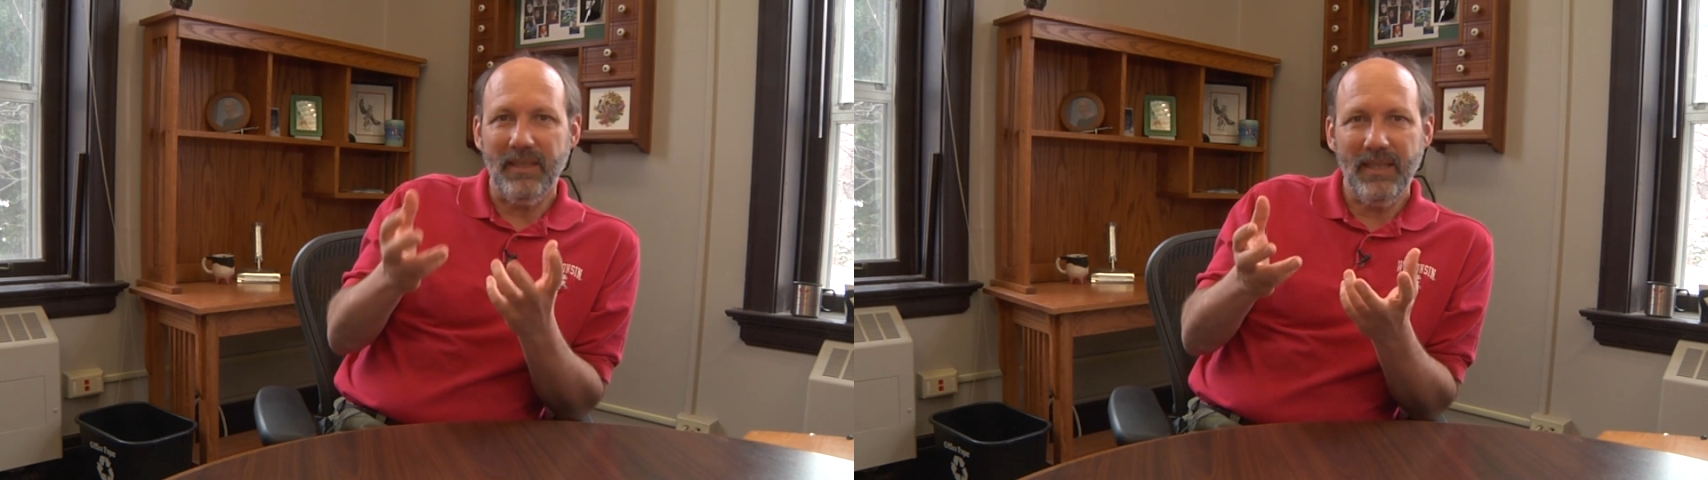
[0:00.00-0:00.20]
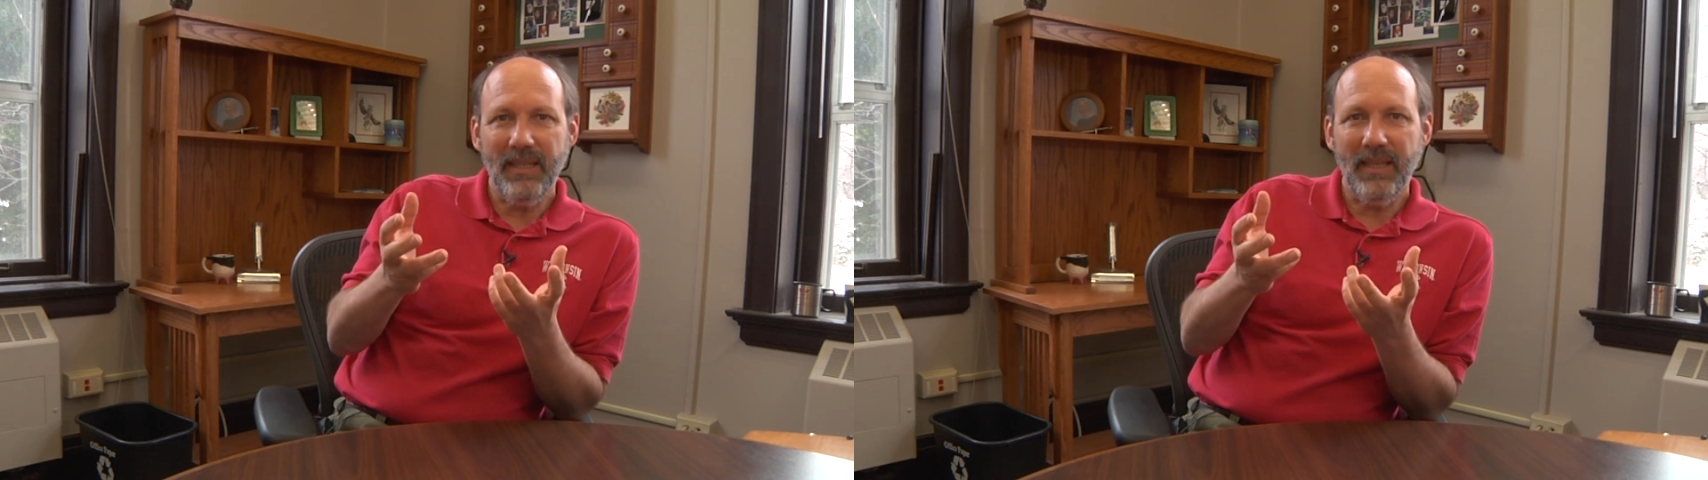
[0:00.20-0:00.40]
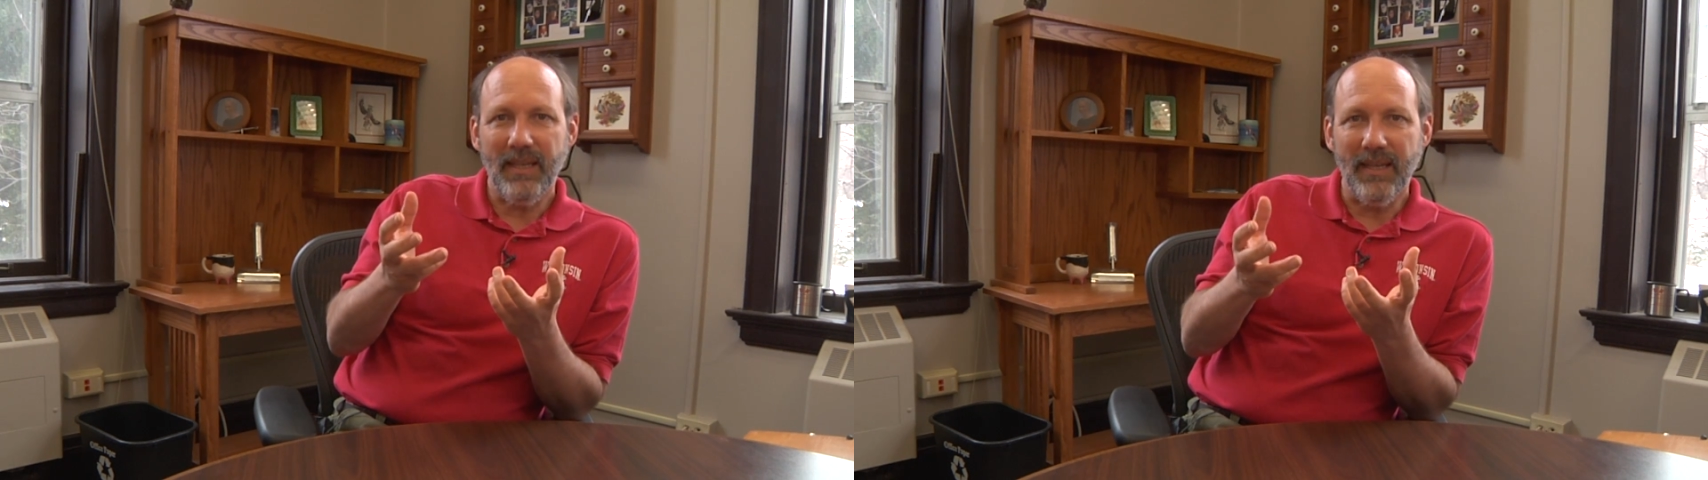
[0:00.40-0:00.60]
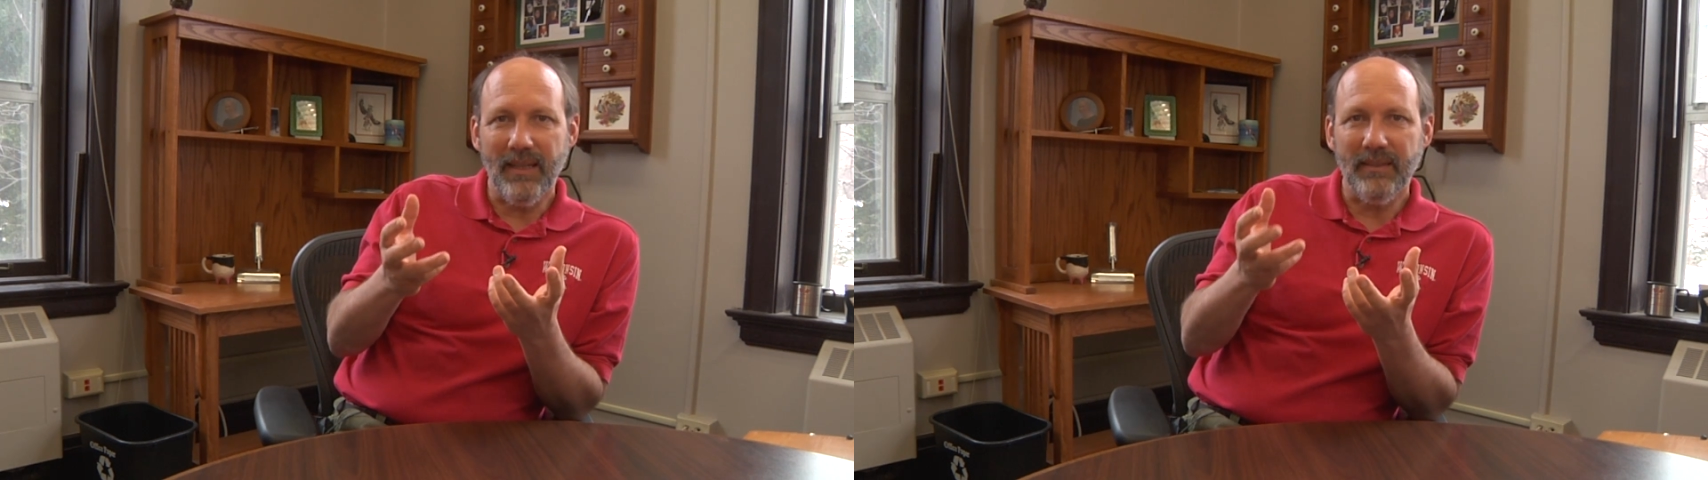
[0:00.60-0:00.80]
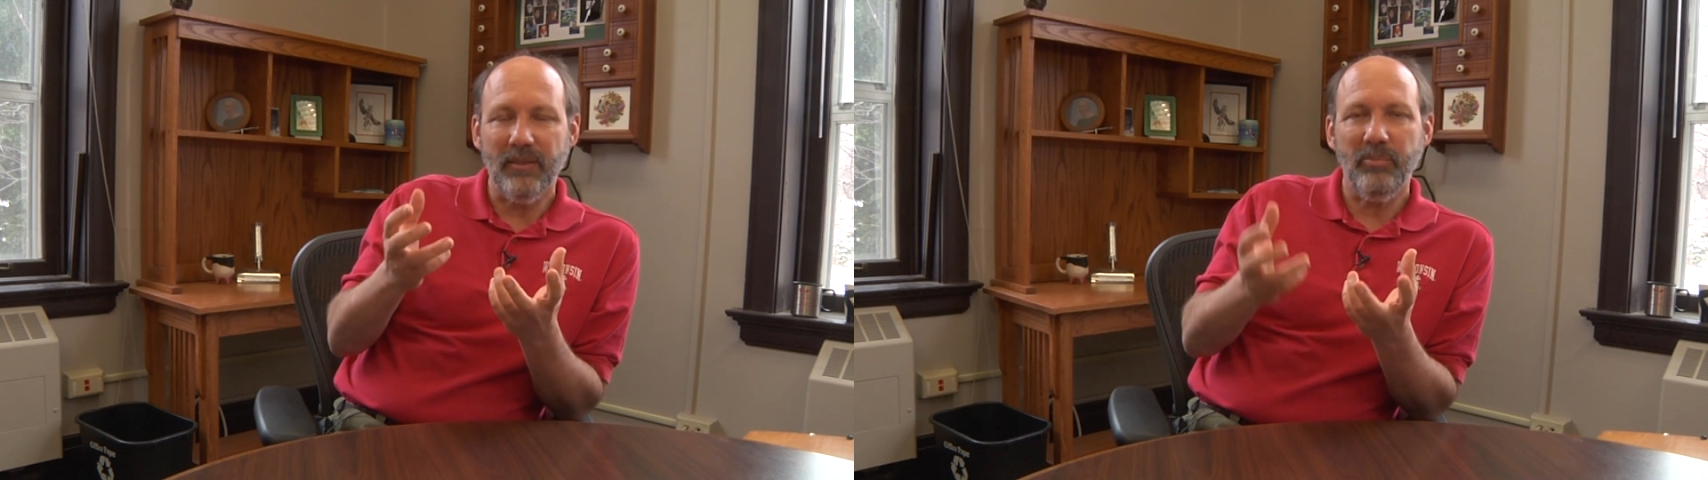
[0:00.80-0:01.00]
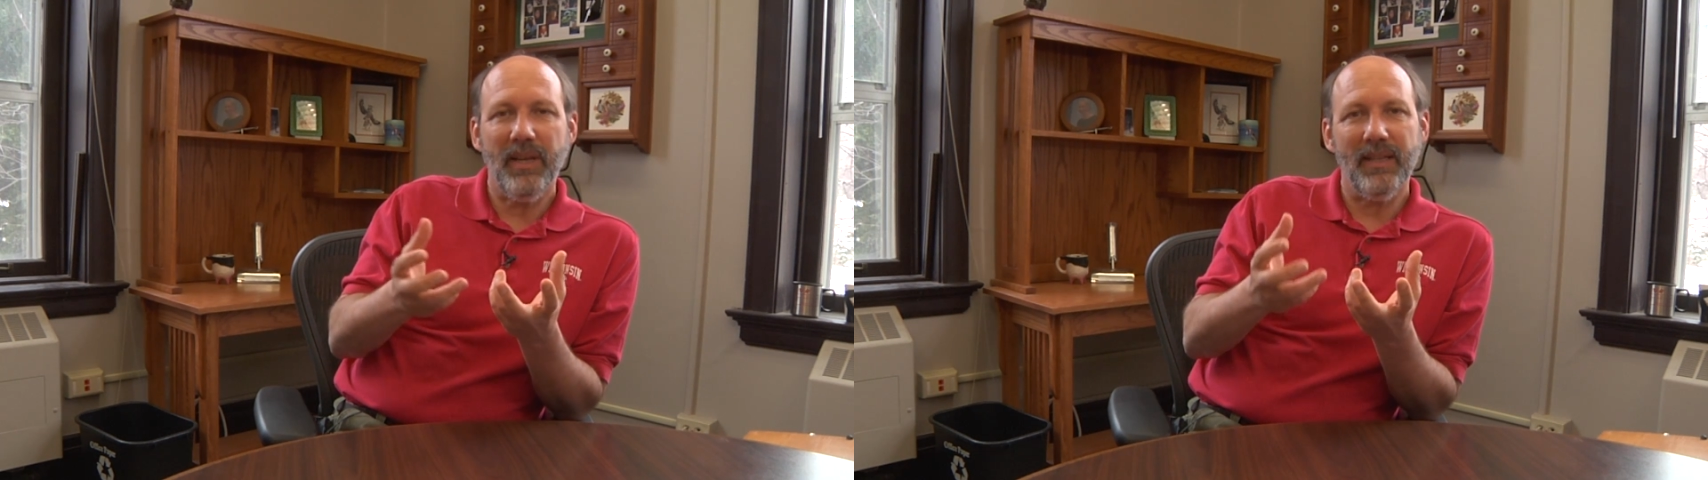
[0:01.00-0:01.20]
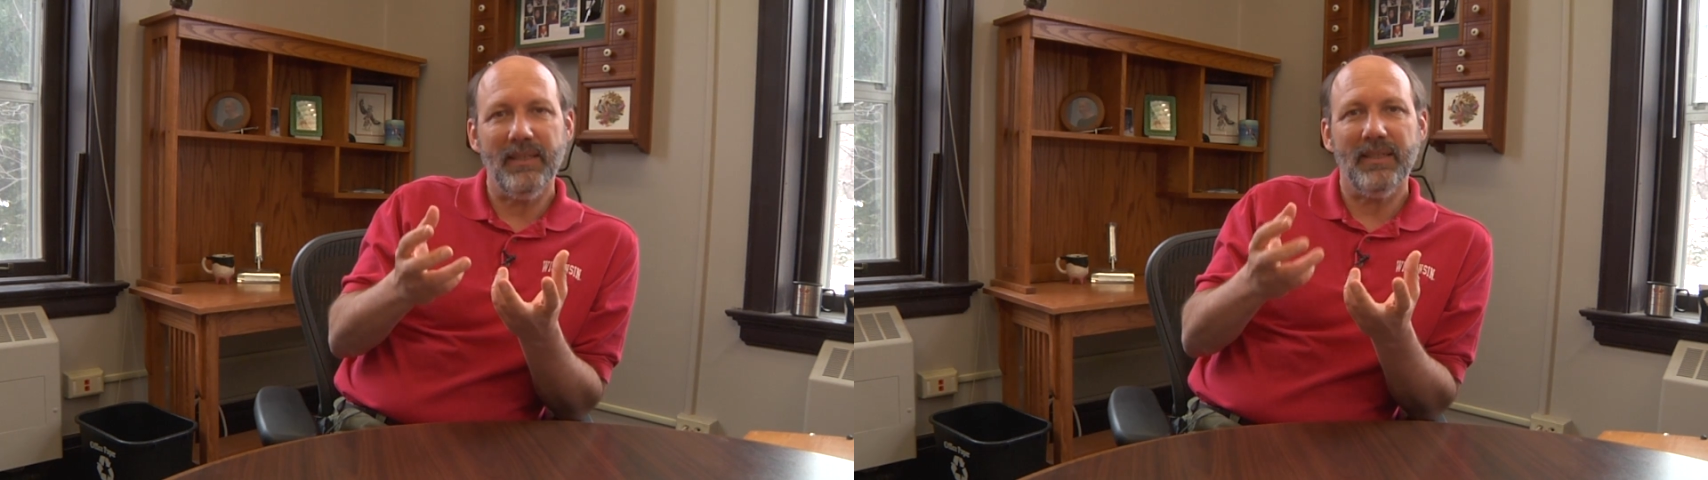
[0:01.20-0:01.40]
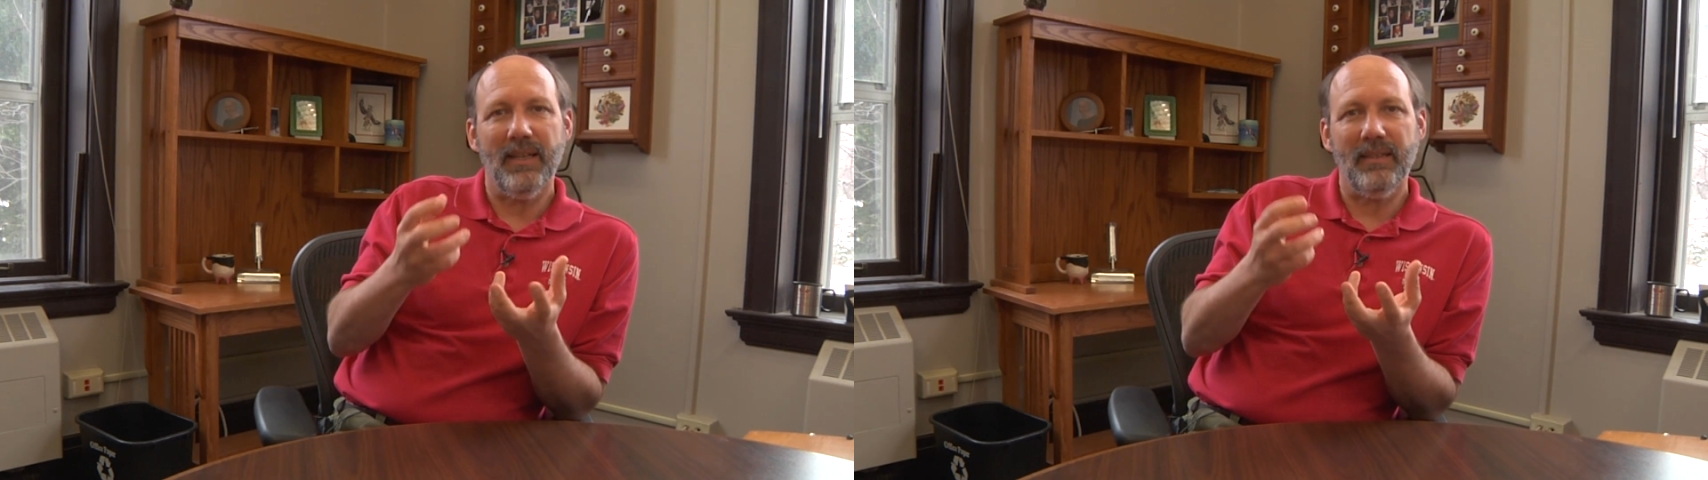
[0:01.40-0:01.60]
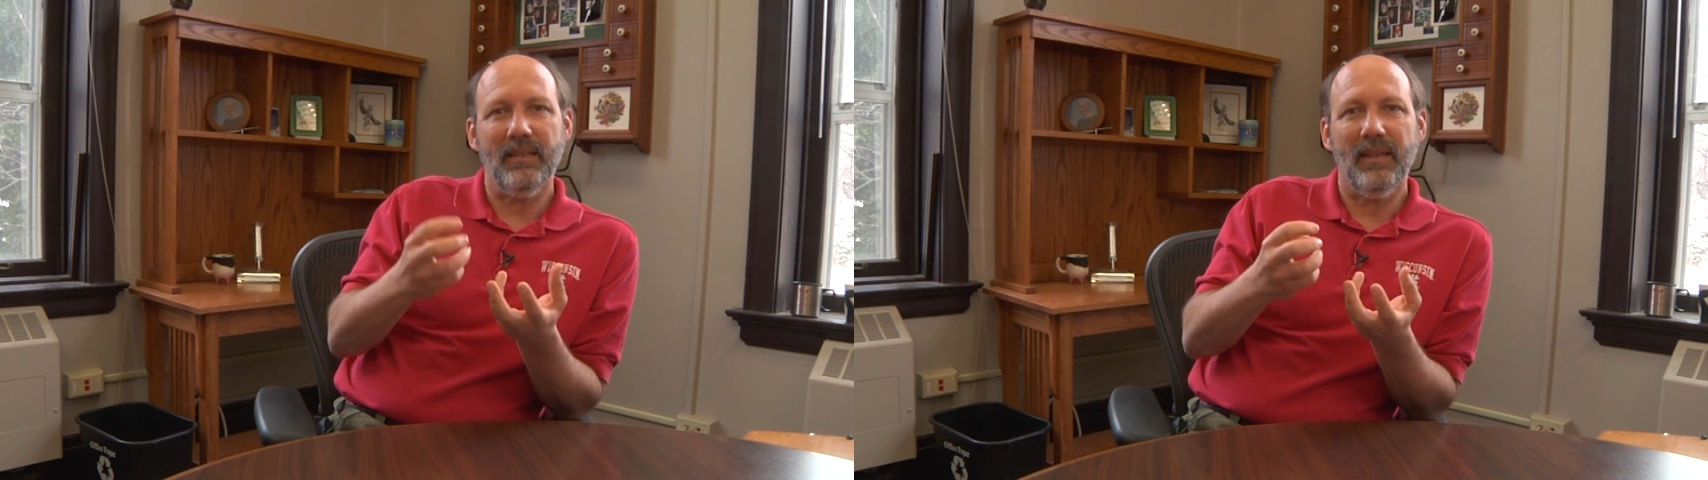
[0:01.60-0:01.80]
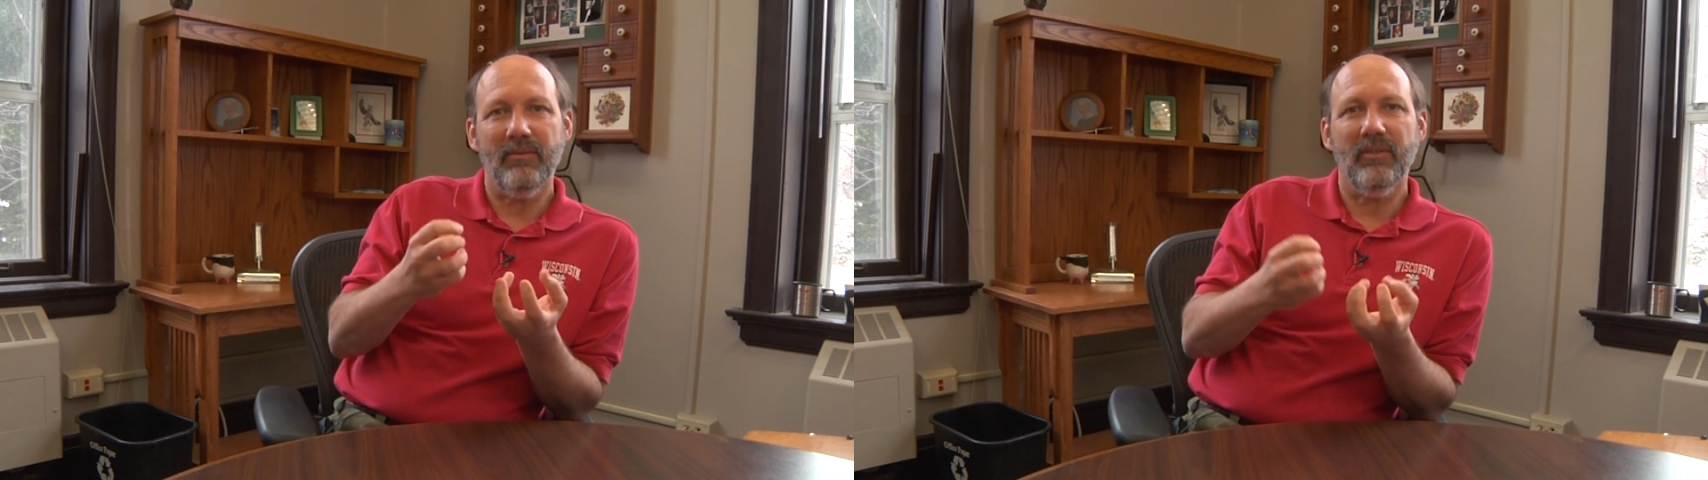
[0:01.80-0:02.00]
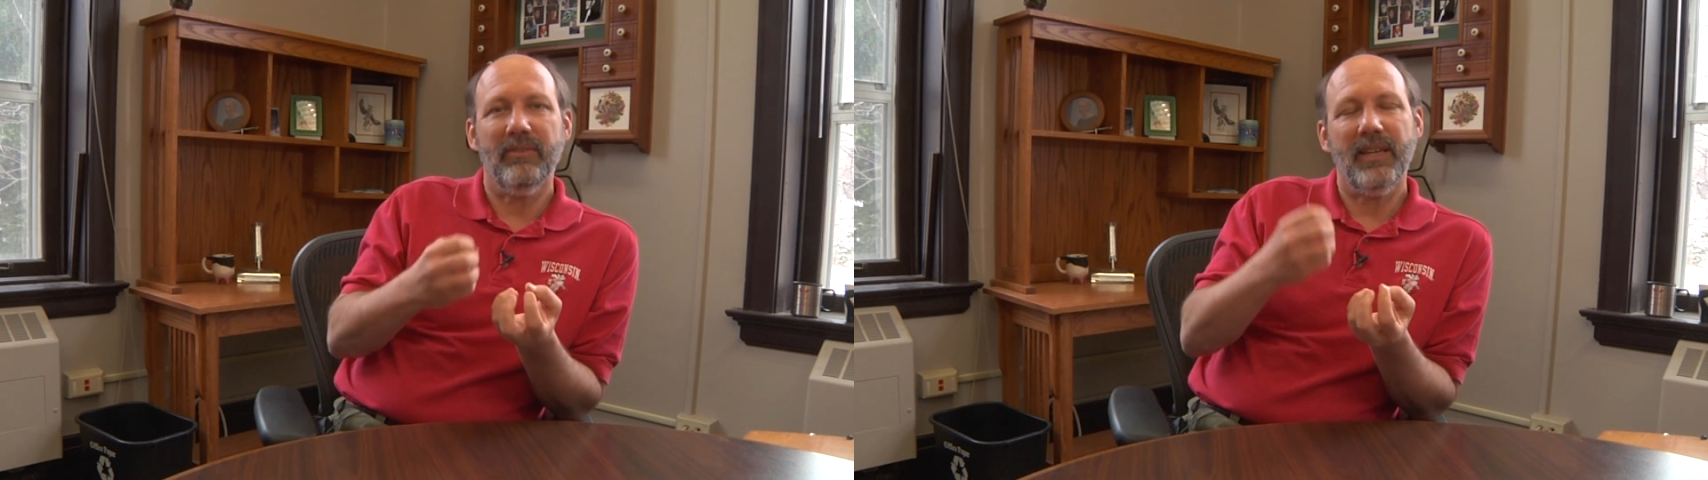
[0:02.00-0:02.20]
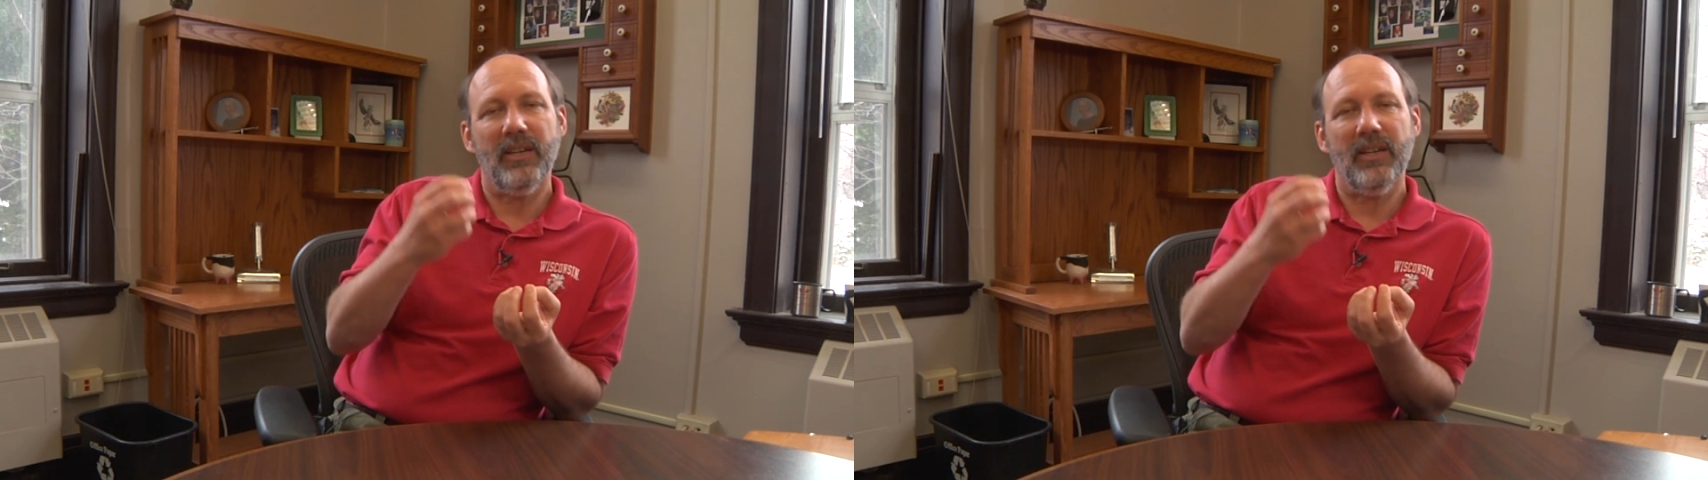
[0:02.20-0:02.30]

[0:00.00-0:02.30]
teat canal depends on the level of